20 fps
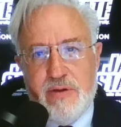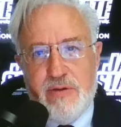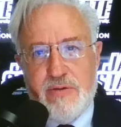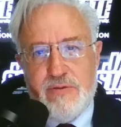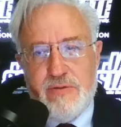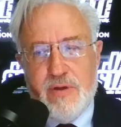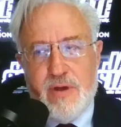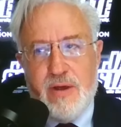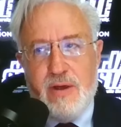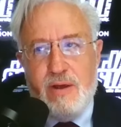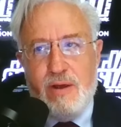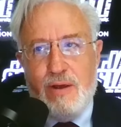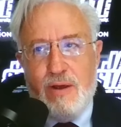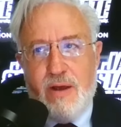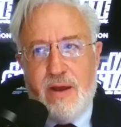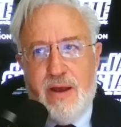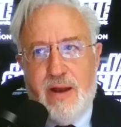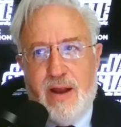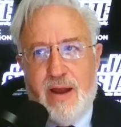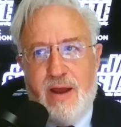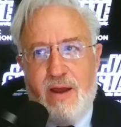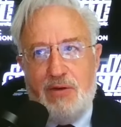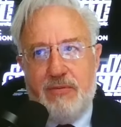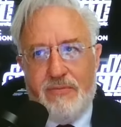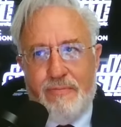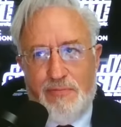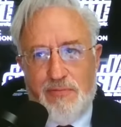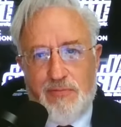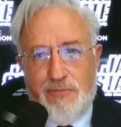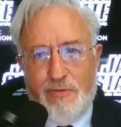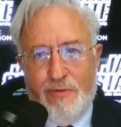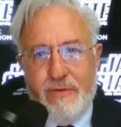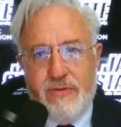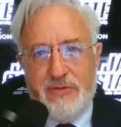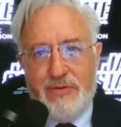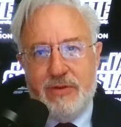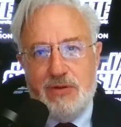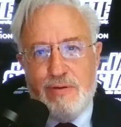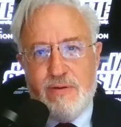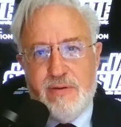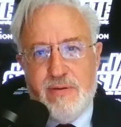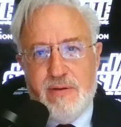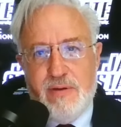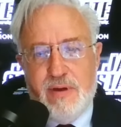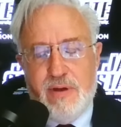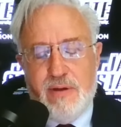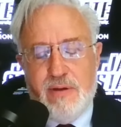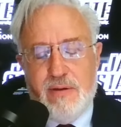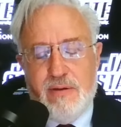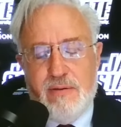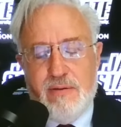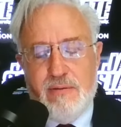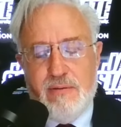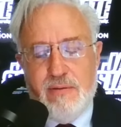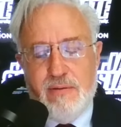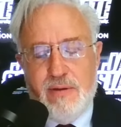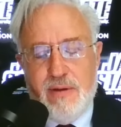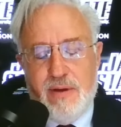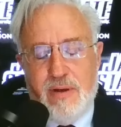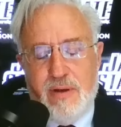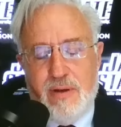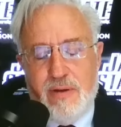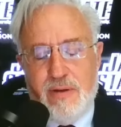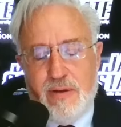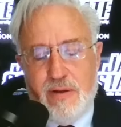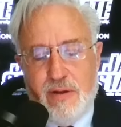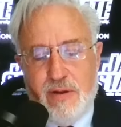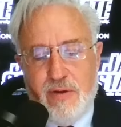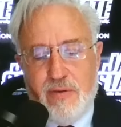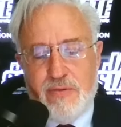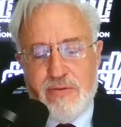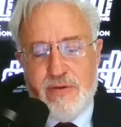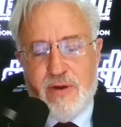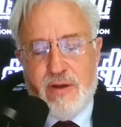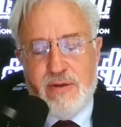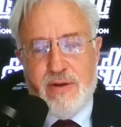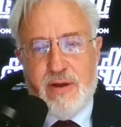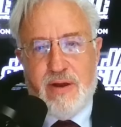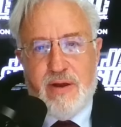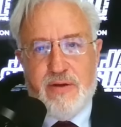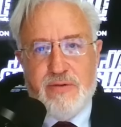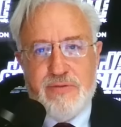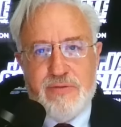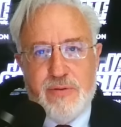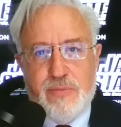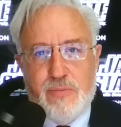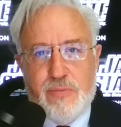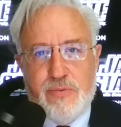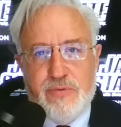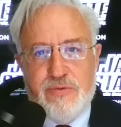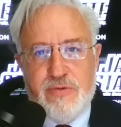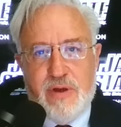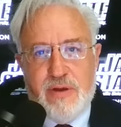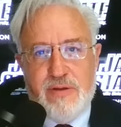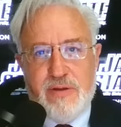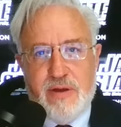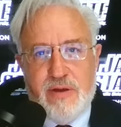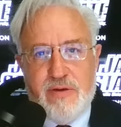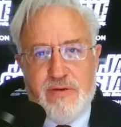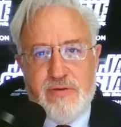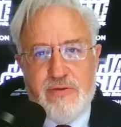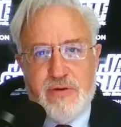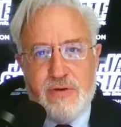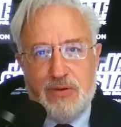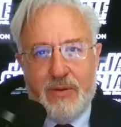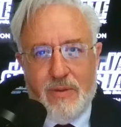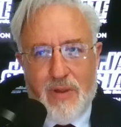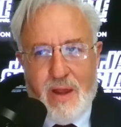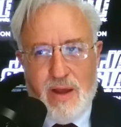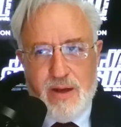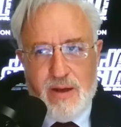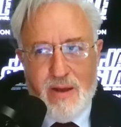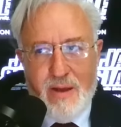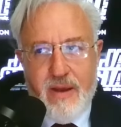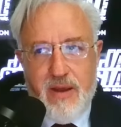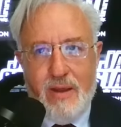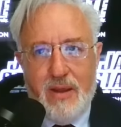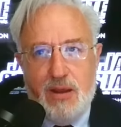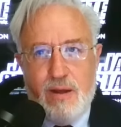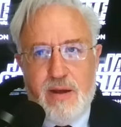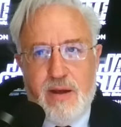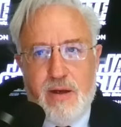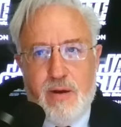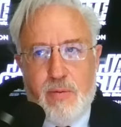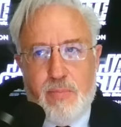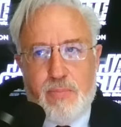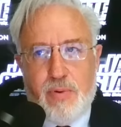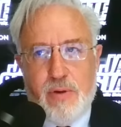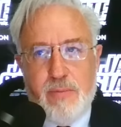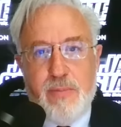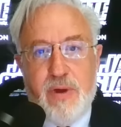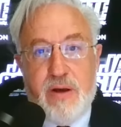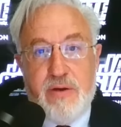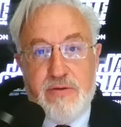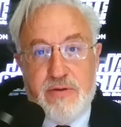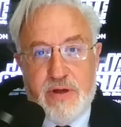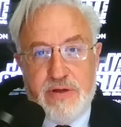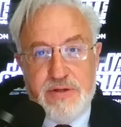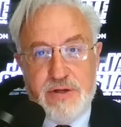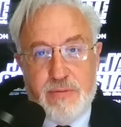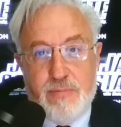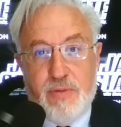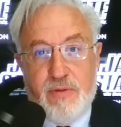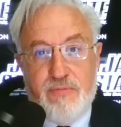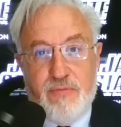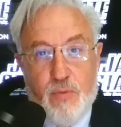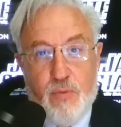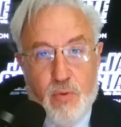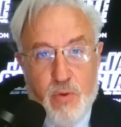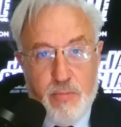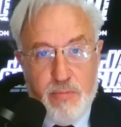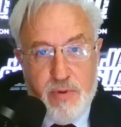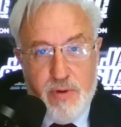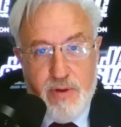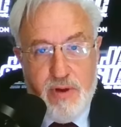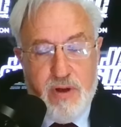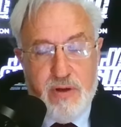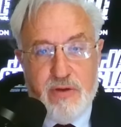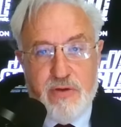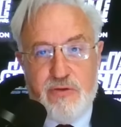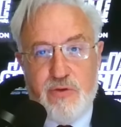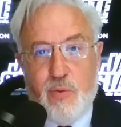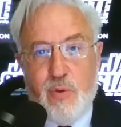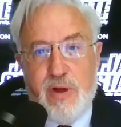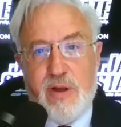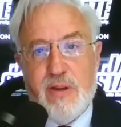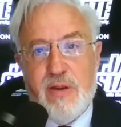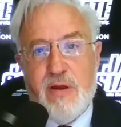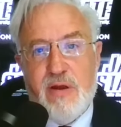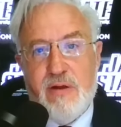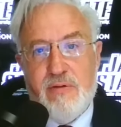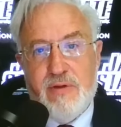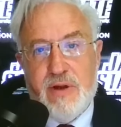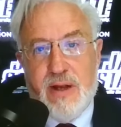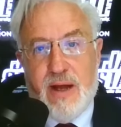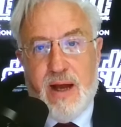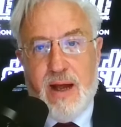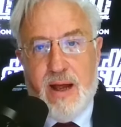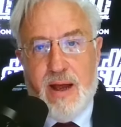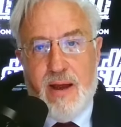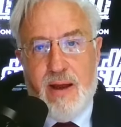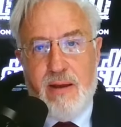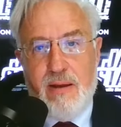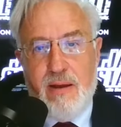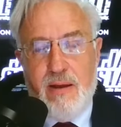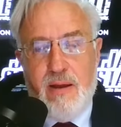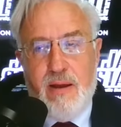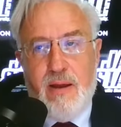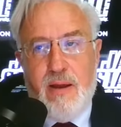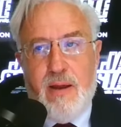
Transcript: this? And I have friends in the legal side of the house that will say things, you know, like, you know, premeditation can be formed in the twinkling of an eye.